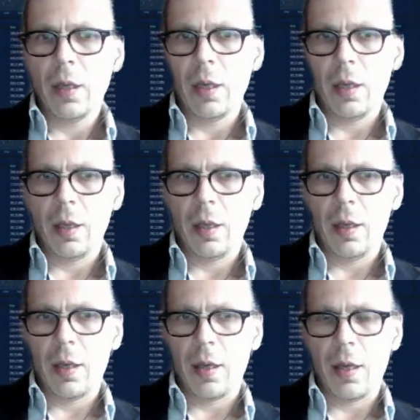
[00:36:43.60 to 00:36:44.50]

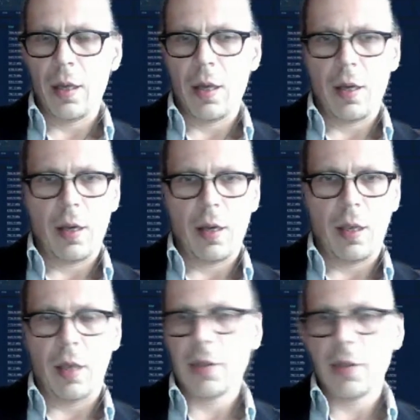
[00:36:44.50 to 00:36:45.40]
As
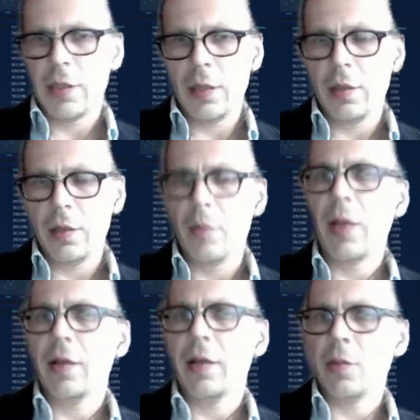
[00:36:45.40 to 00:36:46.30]
I said, in a
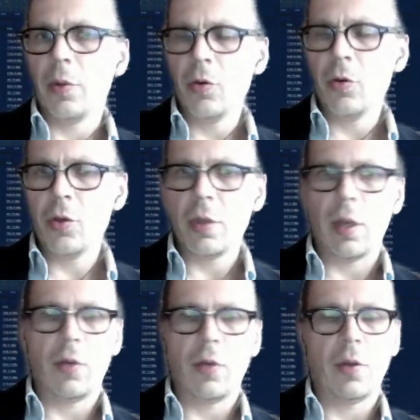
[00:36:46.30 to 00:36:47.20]
balanced approach,
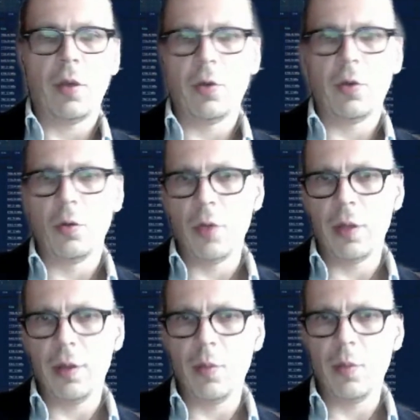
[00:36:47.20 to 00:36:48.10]
as a NuNet
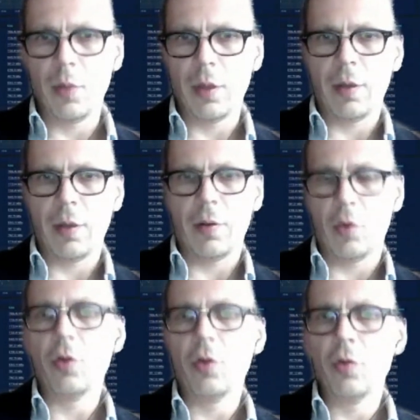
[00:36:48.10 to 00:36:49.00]
team, the
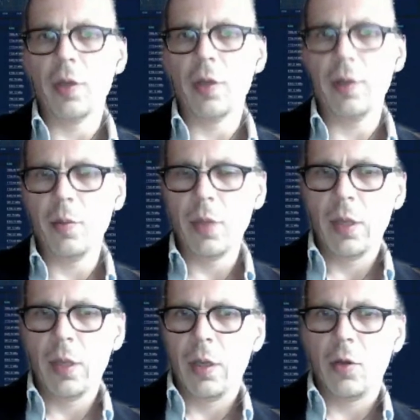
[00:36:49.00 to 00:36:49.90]
core NuNet team
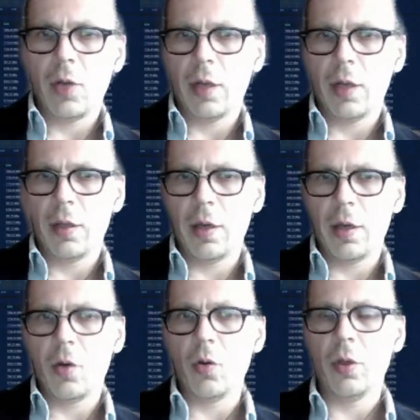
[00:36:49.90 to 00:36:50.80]
is right
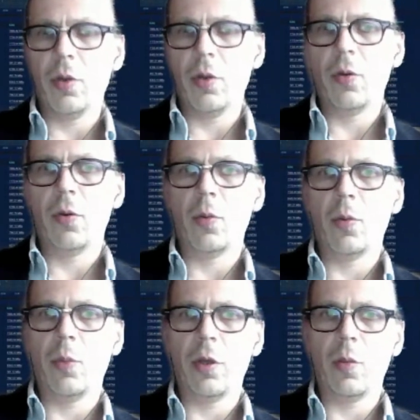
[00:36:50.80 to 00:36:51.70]
now
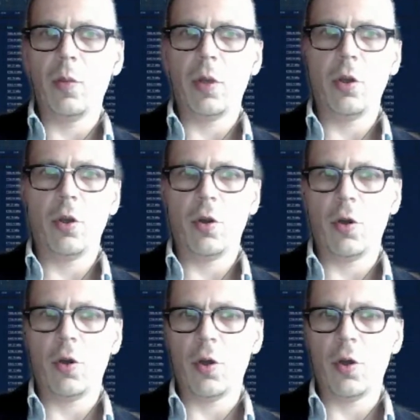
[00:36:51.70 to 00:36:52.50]
pretty much